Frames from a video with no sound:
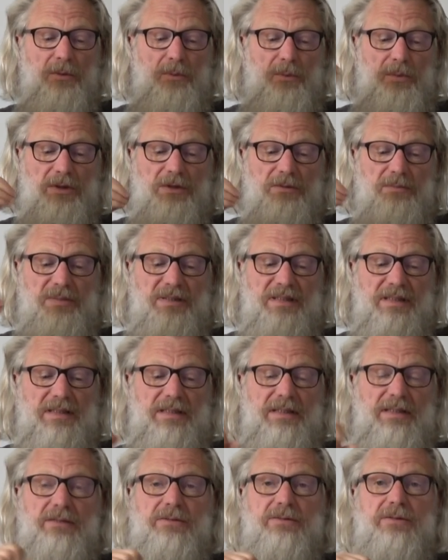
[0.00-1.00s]
will be
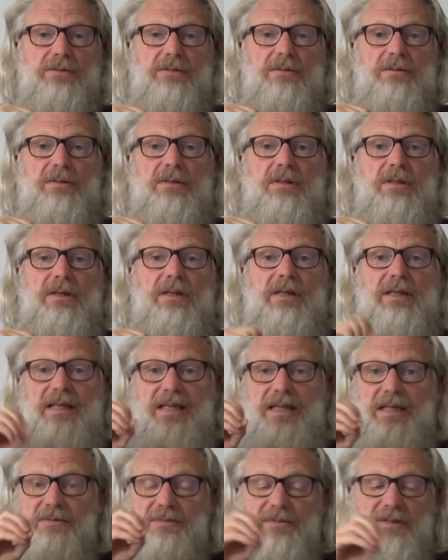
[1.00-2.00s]
eaten,
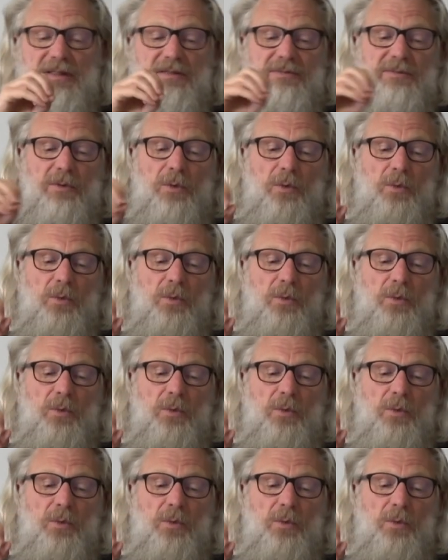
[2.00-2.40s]
even if